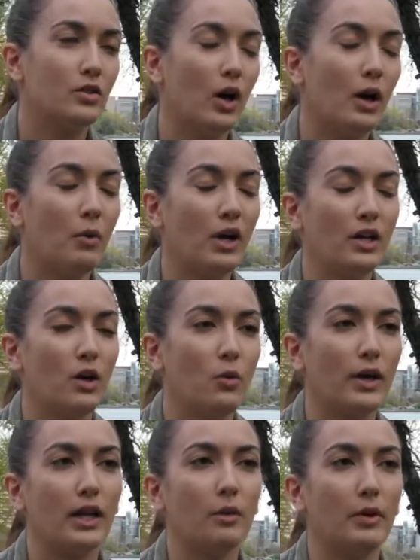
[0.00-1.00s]
So I want to go
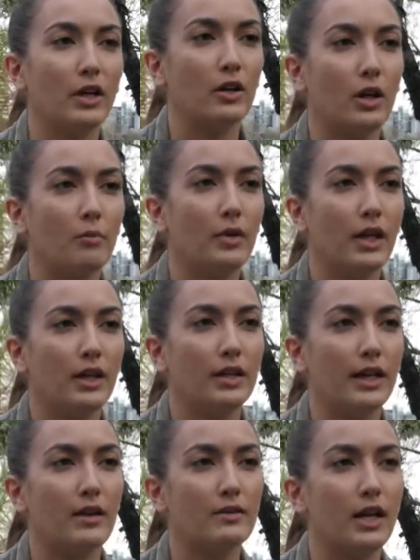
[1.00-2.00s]
work at a bigger company,
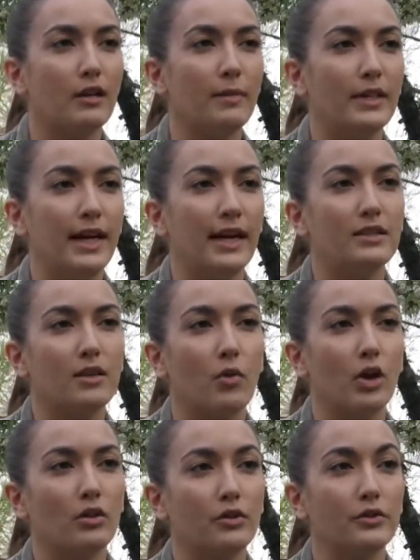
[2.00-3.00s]
like outside of my dad's. I
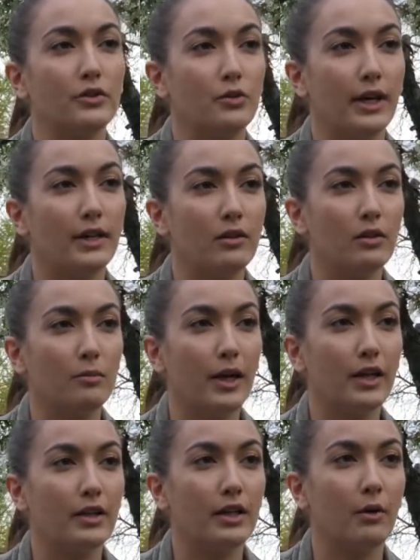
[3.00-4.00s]
want to learn the trade a little
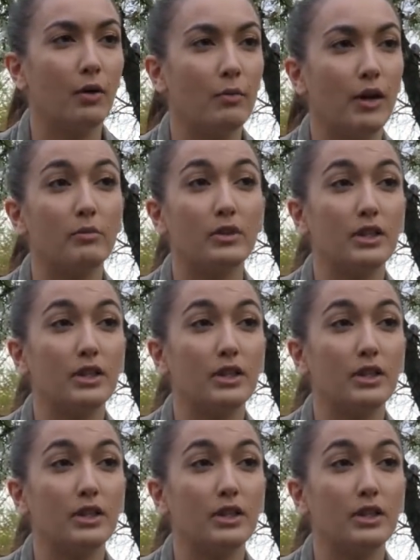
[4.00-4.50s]
better, and I want to be able to